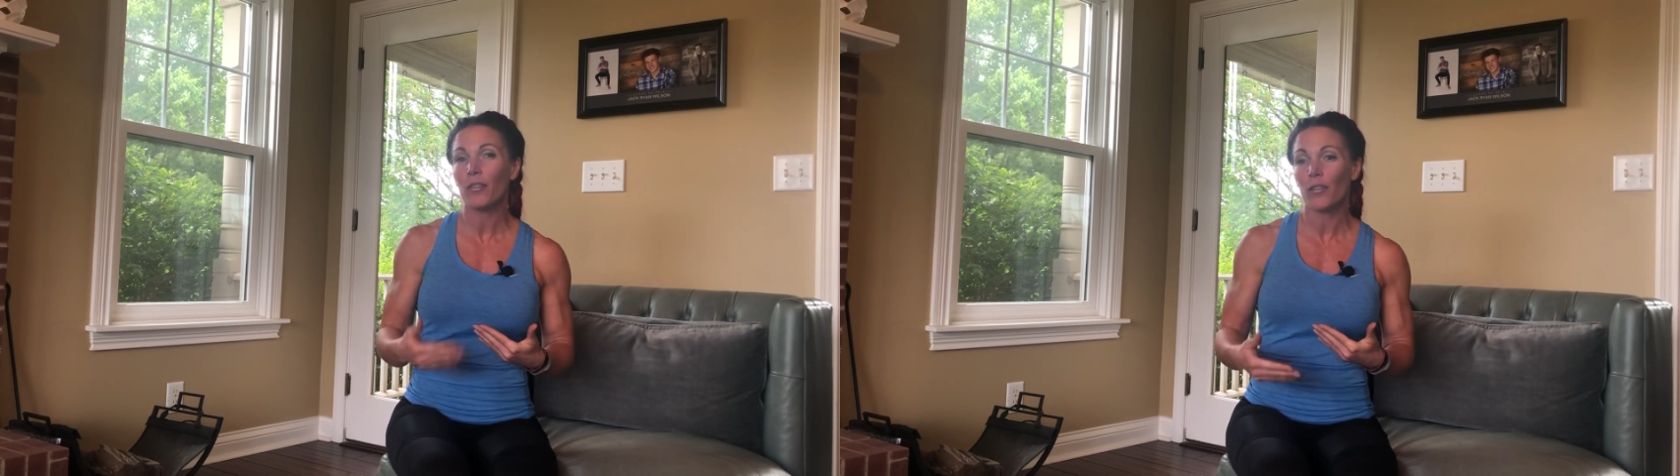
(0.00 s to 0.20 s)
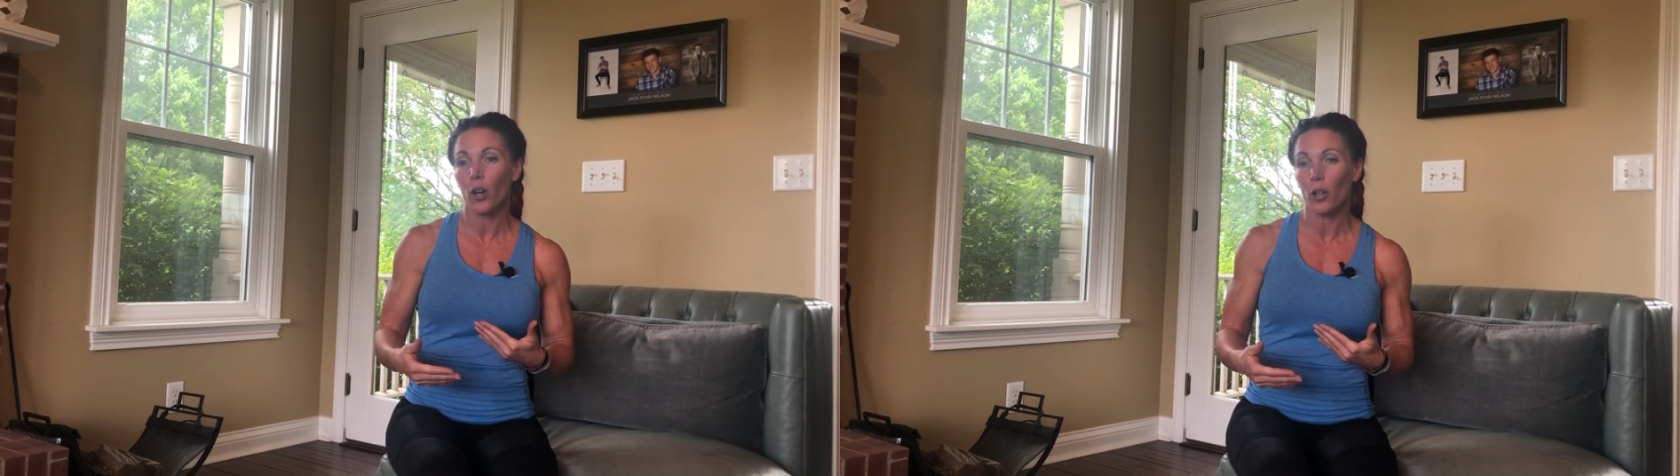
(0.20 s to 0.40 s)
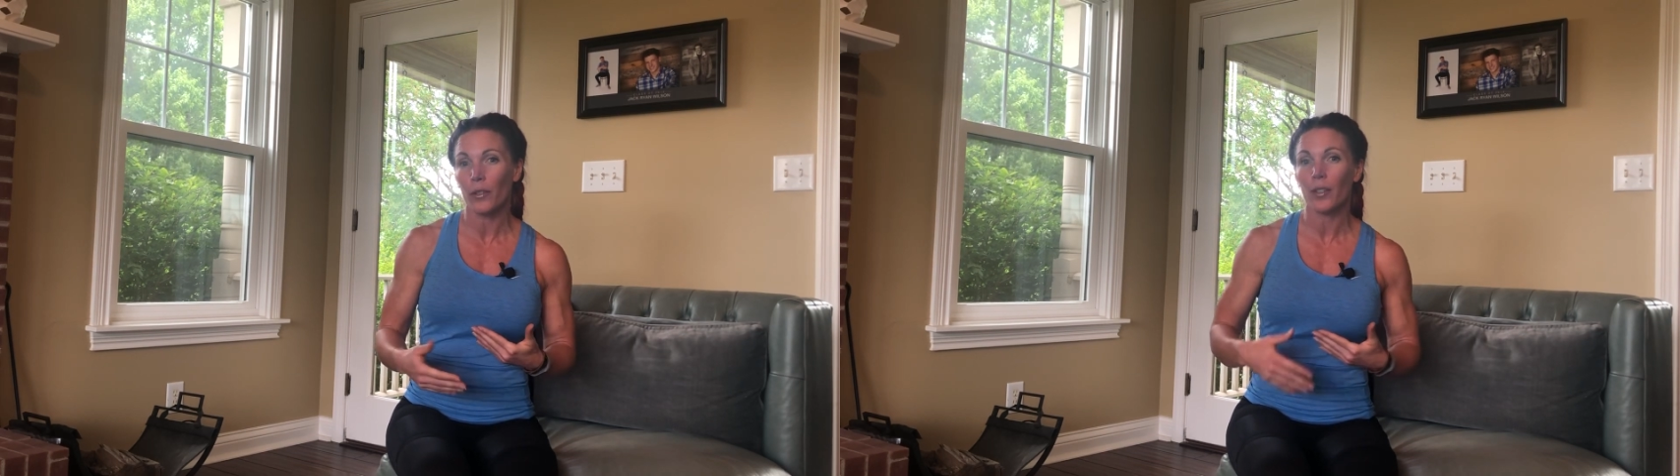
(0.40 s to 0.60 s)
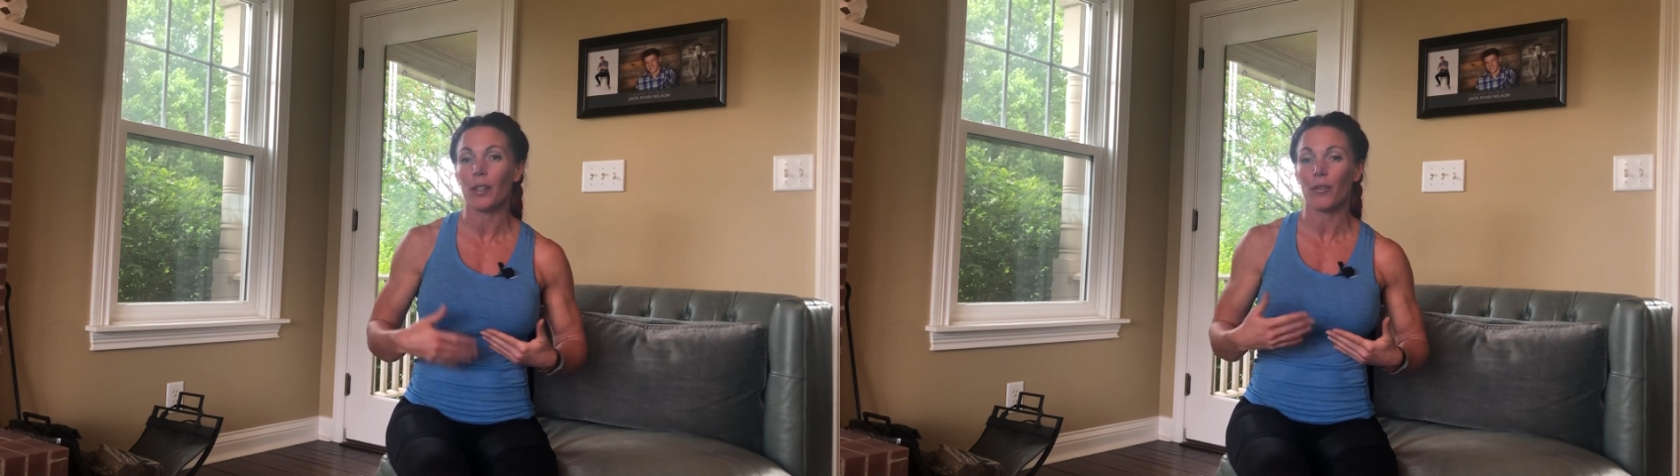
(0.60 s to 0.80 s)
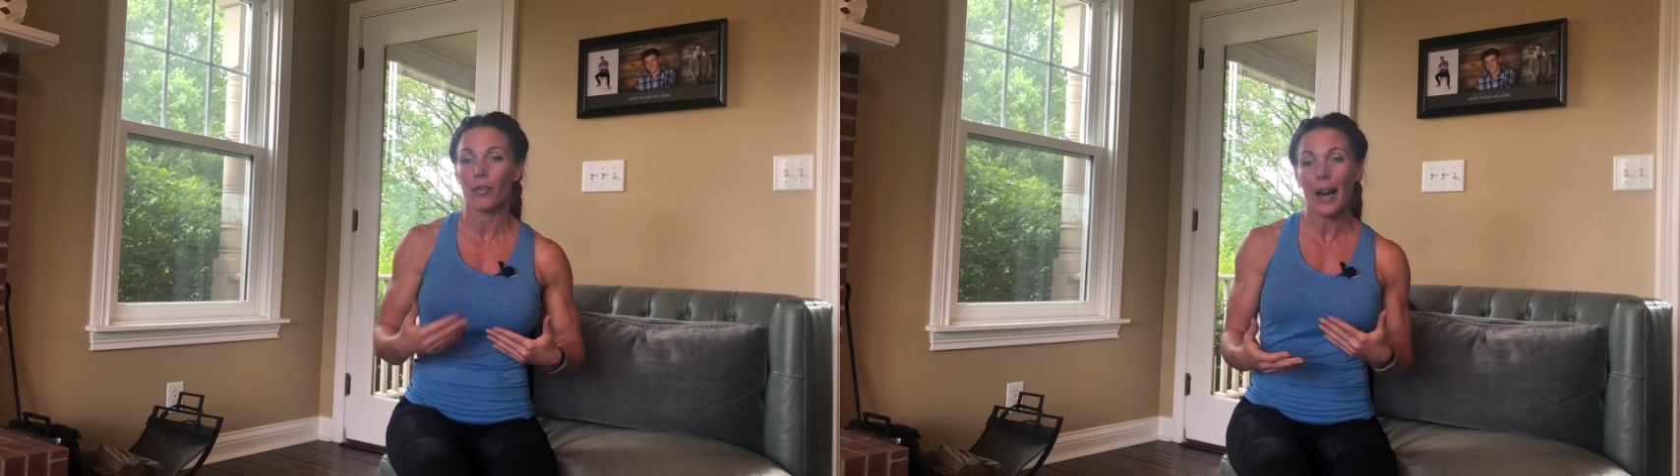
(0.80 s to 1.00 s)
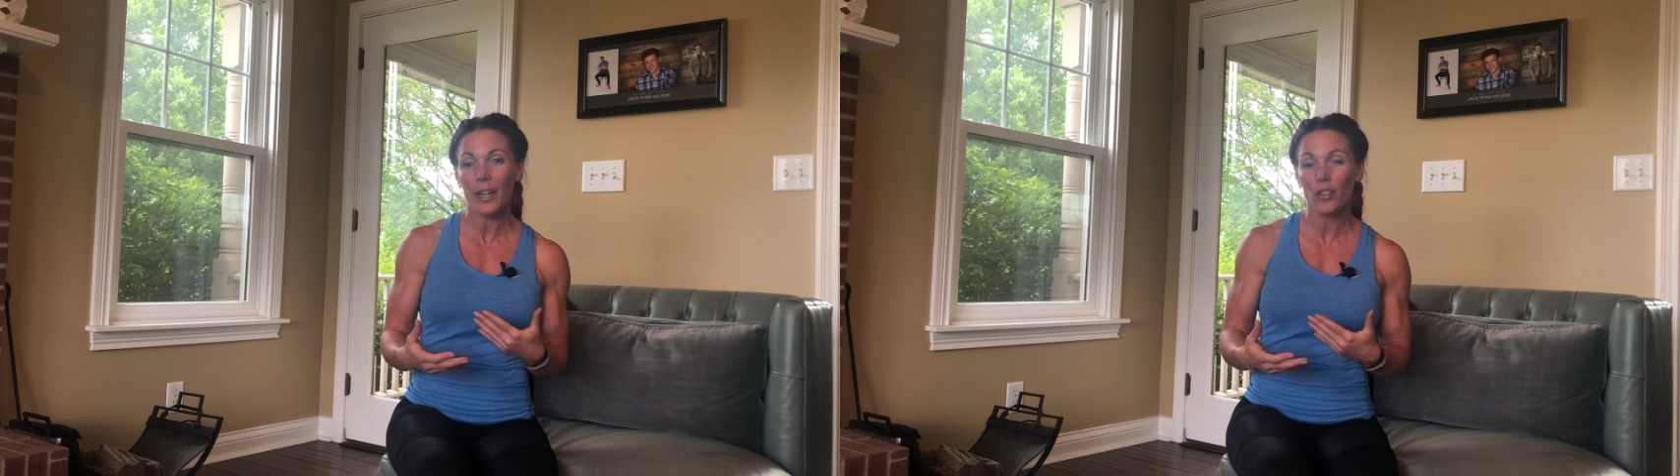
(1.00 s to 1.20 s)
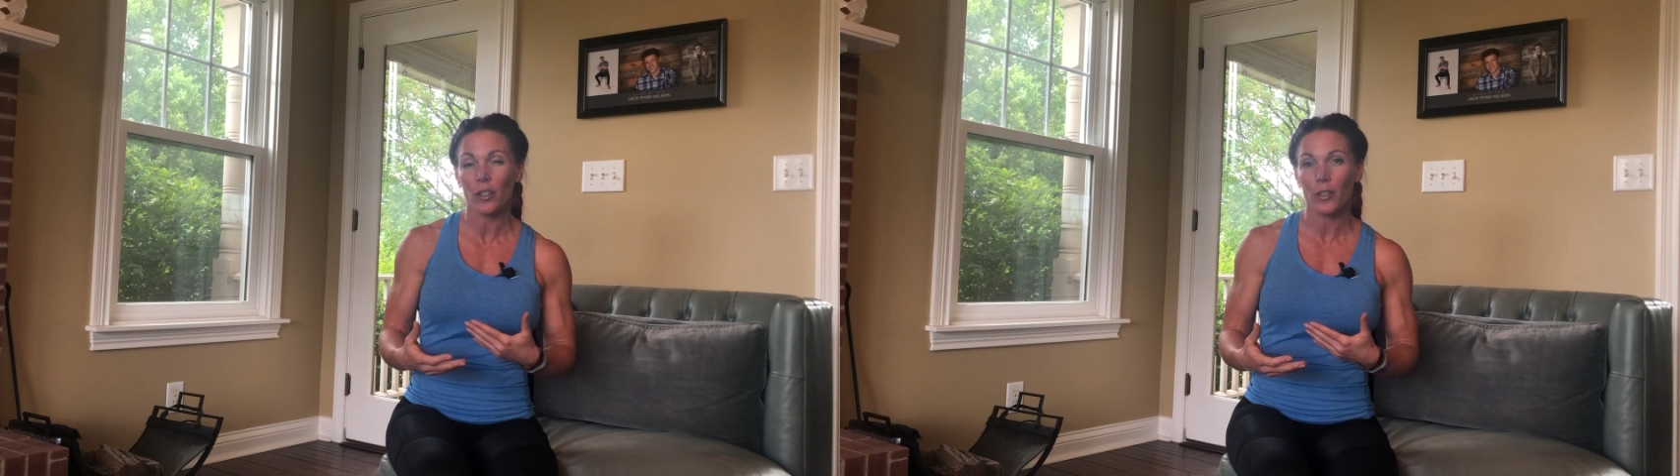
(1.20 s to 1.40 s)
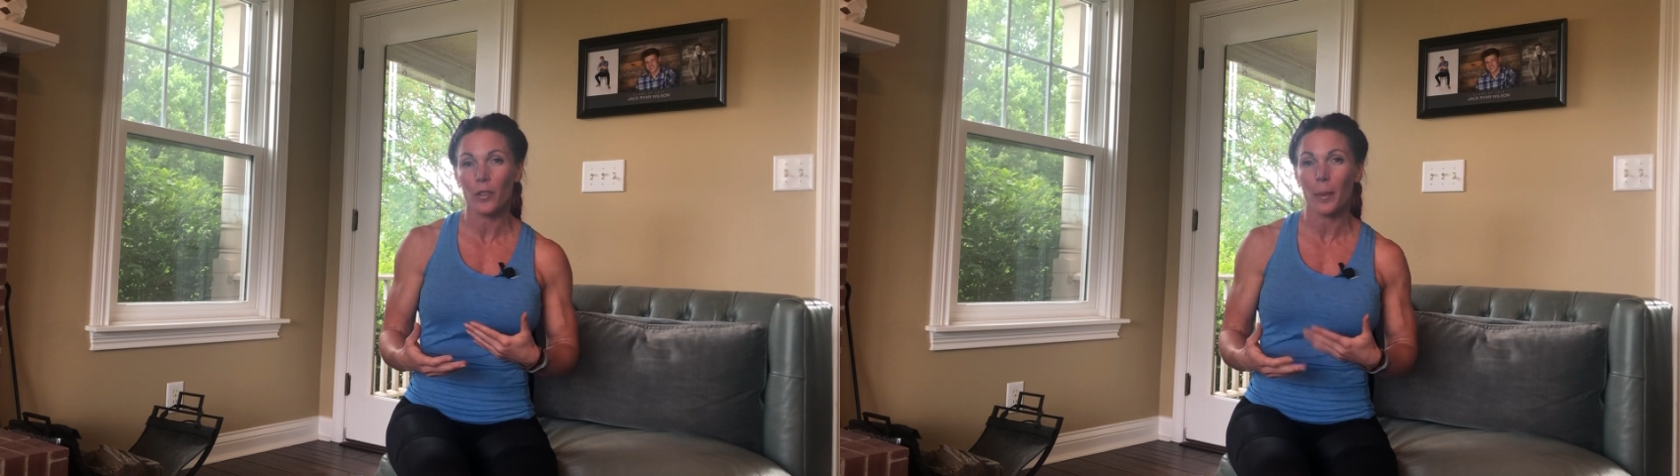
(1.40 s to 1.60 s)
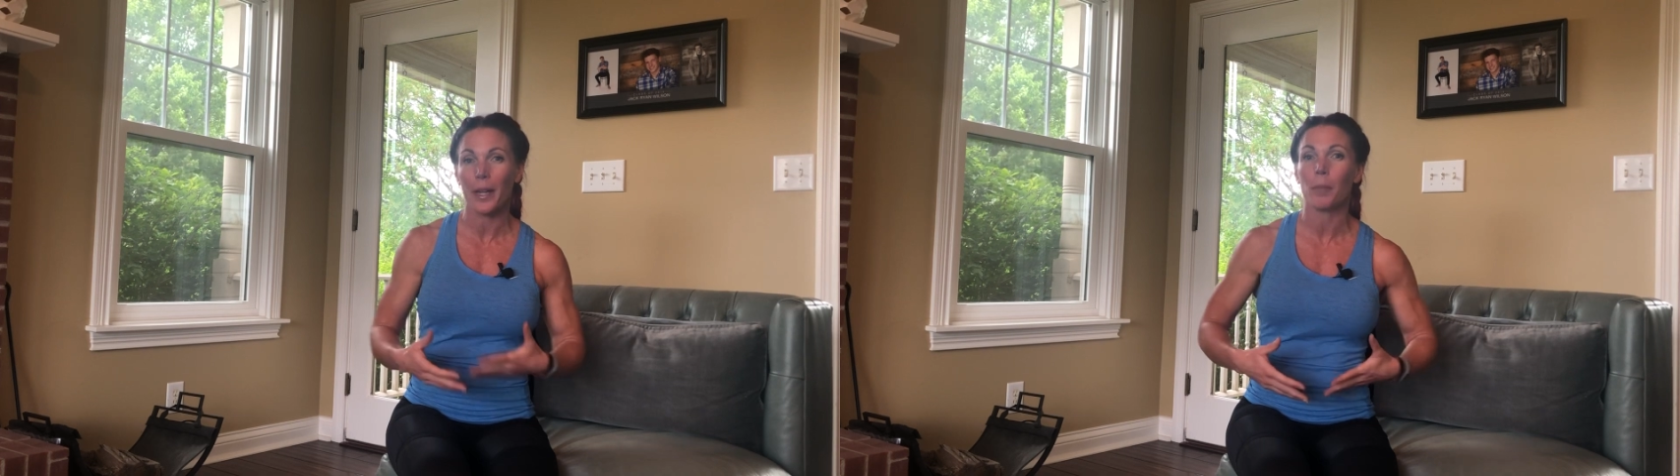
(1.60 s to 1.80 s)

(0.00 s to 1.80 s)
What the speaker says: falls and fractures by